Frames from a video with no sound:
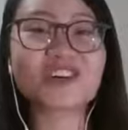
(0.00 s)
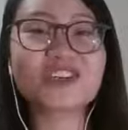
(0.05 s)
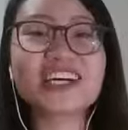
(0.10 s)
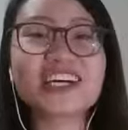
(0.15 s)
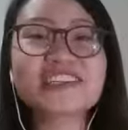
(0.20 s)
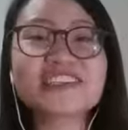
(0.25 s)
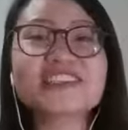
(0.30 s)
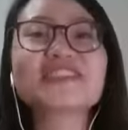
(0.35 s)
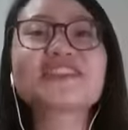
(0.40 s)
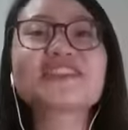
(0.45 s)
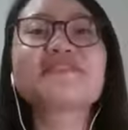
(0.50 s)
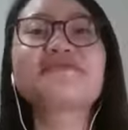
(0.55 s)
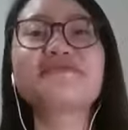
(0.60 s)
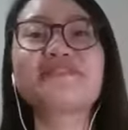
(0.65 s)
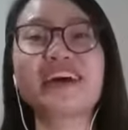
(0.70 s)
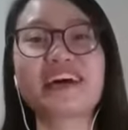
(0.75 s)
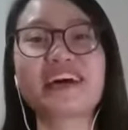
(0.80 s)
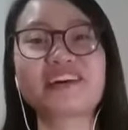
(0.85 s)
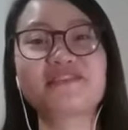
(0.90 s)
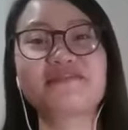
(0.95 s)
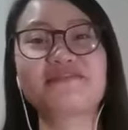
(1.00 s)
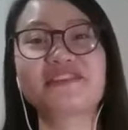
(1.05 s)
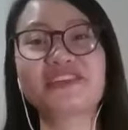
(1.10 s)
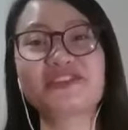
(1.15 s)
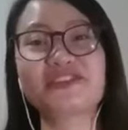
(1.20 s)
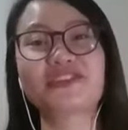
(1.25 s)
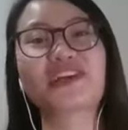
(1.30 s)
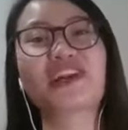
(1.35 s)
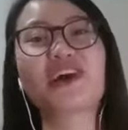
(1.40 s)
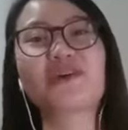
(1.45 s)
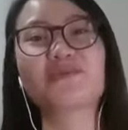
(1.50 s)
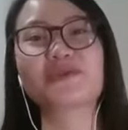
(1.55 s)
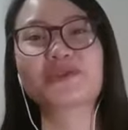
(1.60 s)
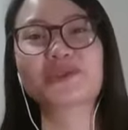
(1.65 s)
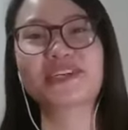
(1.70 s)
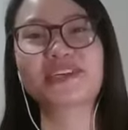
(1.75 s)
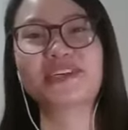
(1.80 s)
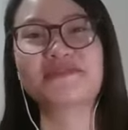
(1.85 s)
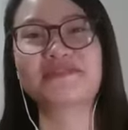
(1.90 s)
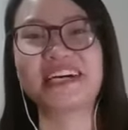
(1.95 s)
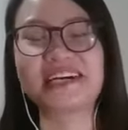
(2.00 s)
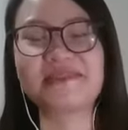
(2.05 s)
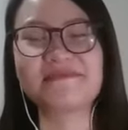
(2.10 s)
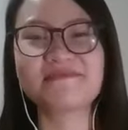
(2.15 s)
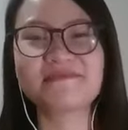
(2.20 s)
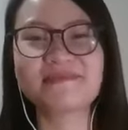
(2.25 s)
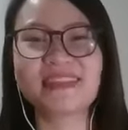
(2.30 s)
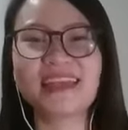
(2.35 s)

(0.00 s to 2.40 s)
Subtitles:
conducted the very first global survey